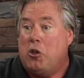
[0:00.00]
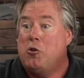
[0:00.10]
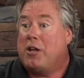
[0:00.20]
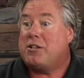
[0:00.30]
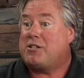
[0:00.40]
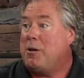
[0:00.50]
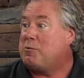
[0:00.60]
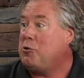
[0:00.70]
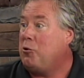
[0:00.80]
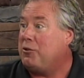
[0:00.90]
you get to
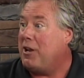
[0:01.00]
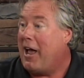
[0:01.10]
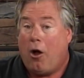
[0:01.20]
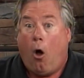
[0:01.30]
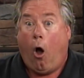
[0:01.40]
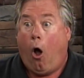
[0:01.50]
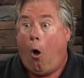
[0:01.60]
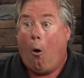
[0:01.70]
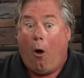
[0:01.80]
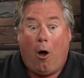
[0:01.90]
skip school today. I go,
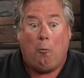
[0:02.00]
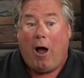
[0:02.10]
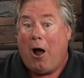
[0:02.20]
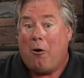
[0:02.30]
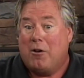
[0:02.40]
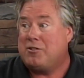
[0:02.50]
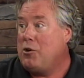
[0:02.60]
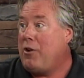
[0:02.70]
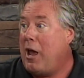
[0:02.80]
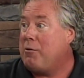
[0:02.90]
oh, wow, a
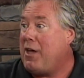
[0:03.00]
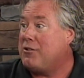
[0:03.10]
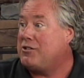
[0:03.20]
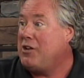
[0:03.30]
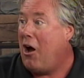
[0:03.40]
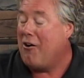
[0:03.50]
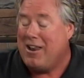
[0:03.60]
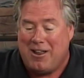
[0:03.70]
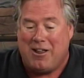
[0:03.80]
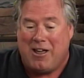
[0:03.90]
snow day without snow. And right, it,